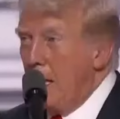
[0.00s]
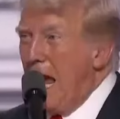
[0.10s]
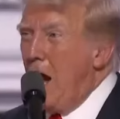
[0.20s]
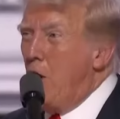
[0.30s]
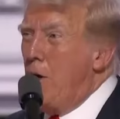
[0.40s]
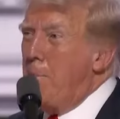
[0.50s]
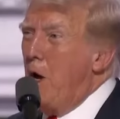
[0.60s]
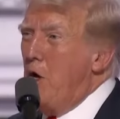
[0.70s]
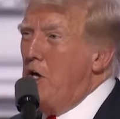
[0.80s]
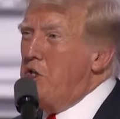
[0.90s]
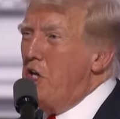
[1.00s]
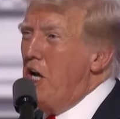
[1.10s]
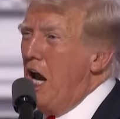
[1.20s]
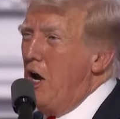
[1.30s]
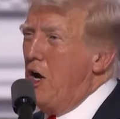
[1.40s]
Our opponents
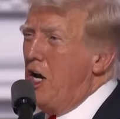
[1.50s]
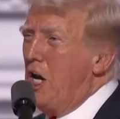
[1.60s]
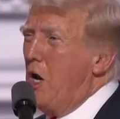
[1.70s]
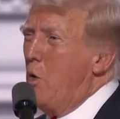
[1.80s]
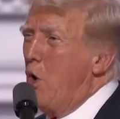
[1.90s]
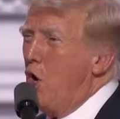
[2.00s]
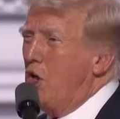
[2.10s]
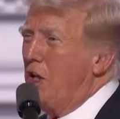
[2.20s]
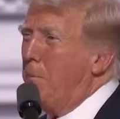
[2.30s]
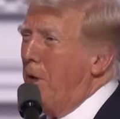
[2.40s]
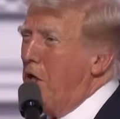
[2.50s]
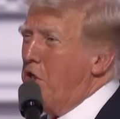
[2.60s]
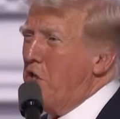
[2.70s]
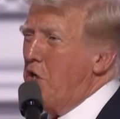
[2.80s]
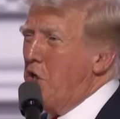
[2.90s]
inherited a world at
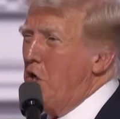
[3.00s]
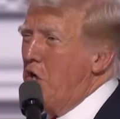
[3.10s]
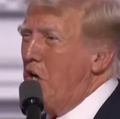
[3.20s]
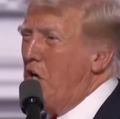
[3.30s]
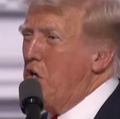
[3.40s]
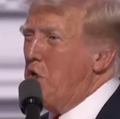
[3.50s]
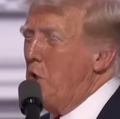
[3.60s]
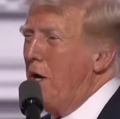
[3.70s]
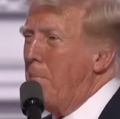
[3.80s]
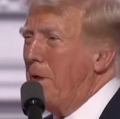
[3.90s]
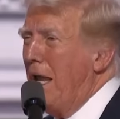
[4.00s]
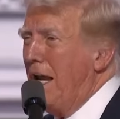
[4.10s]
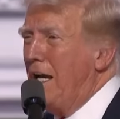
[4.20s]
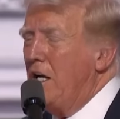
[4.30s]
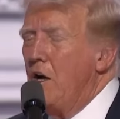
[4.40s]
peace and turned it into a
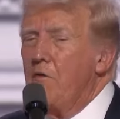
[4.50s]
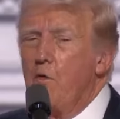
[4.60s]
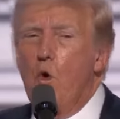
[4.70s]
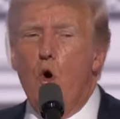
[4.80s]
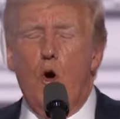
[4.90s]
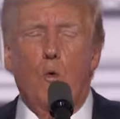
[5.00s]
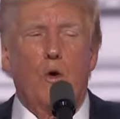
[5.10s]
planet of war.